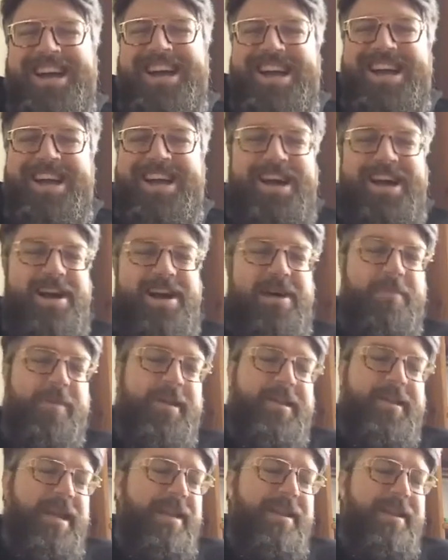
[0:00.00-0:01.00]

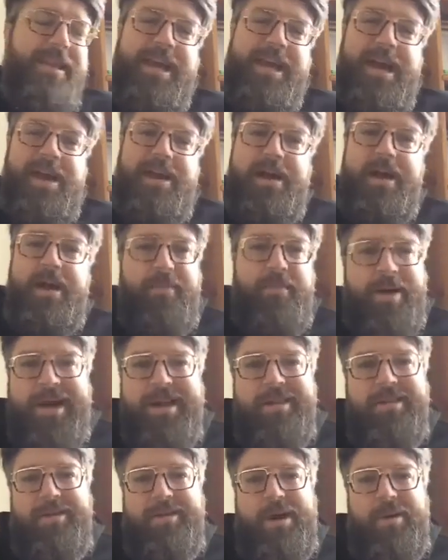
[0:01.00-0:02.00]
Because I didn't think I
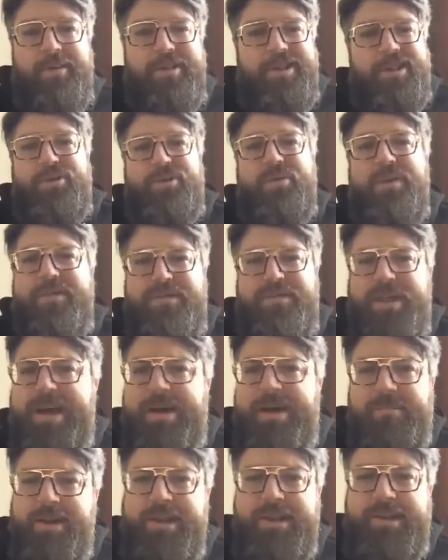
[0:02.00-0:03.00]
wasn't doing it for
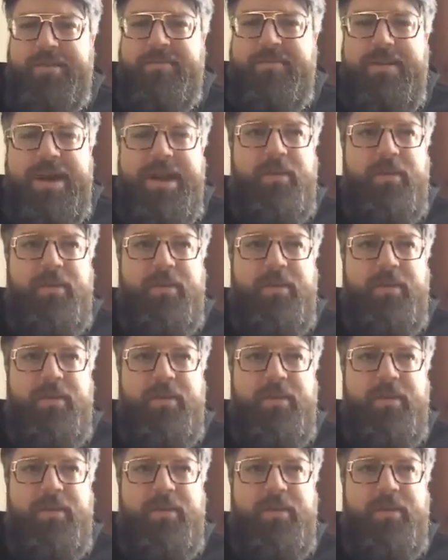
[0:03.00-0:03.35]
that reason, right?